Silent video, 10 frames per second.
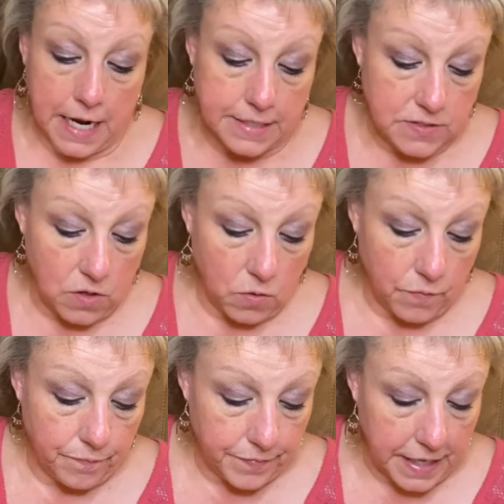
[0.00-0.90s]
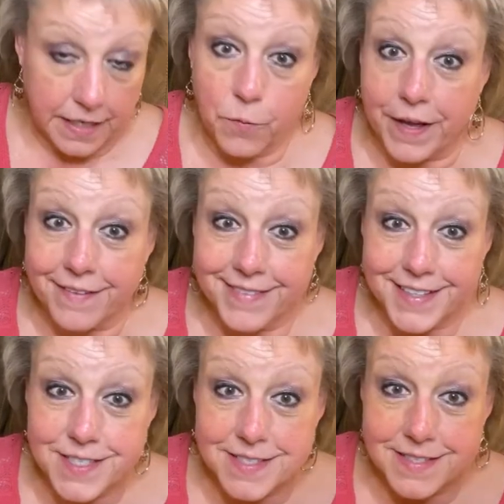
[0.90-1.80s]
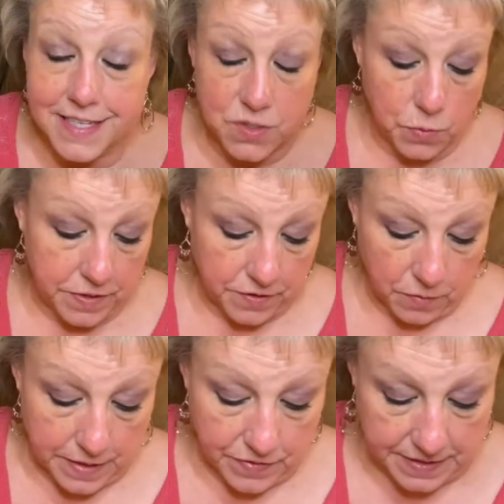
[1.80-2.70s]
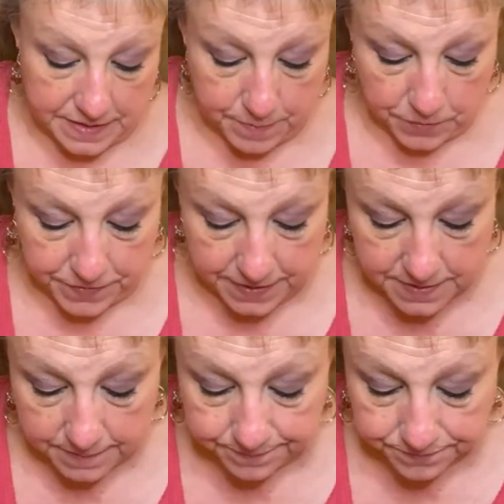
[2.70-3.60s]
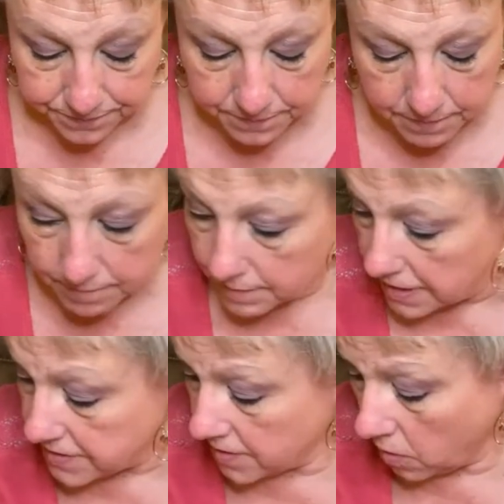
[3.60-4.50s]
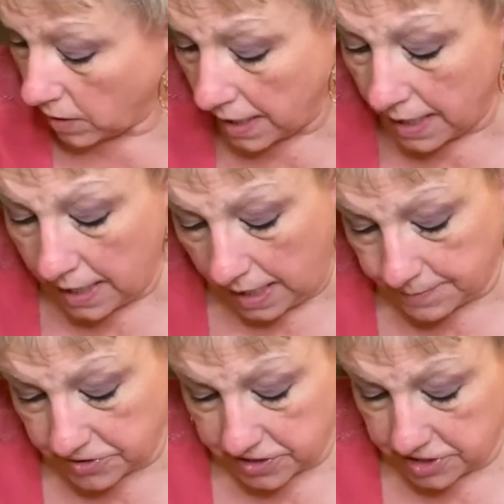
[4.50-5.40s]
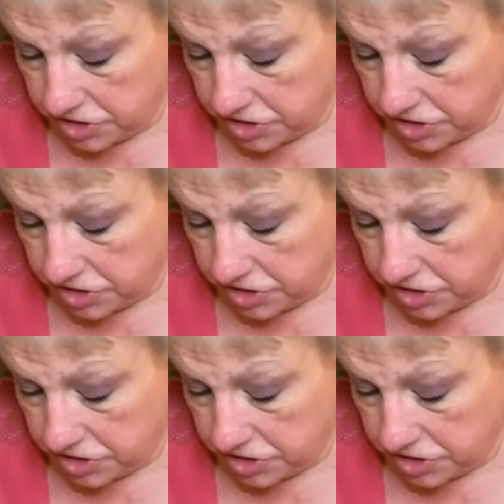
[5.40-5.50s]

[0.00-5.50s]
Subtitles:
So anyway, that's one of the great things about this. So I'm just going to